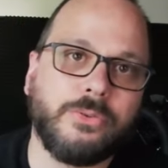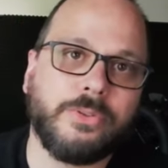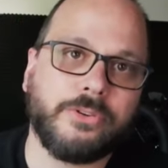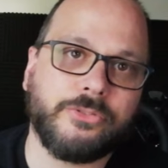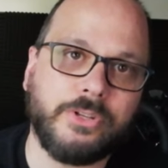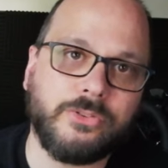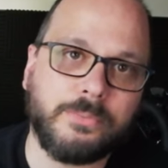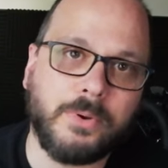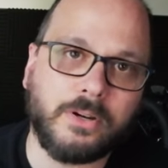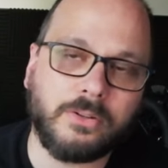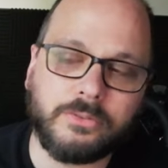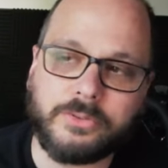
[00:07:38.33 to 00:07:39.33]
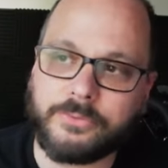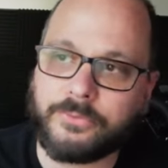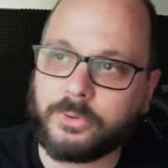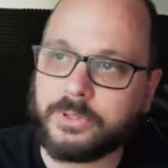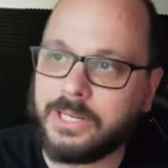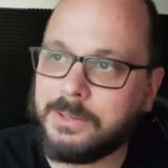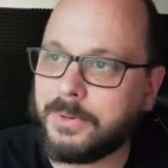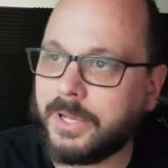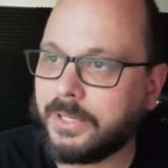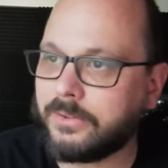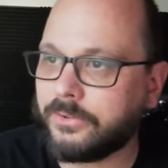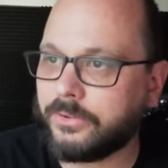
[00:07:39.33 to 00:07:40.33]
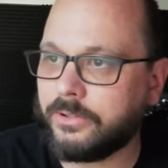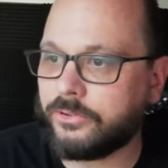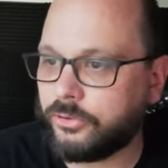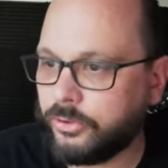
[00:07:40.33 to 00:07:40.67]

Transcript: to their Cinch model, their folding e-bike, the Cinch